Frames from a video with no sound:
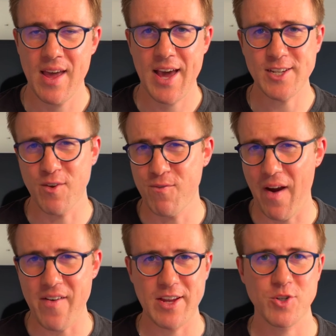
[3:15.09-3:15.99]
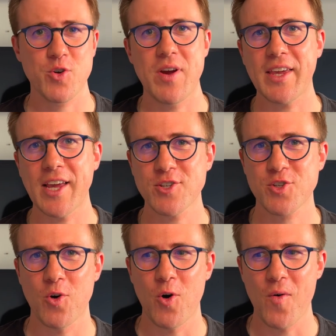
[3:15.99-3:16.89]
It's a very intriguing
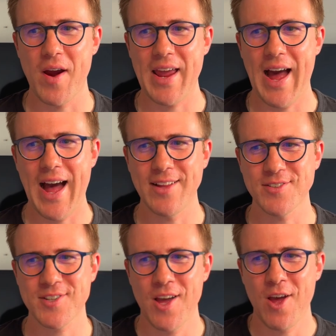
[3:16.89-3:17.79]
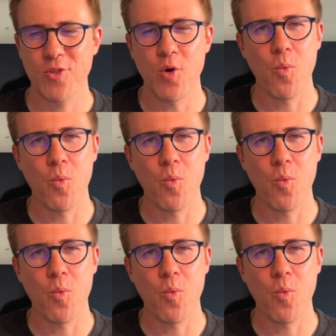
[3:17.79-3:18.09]
story, and the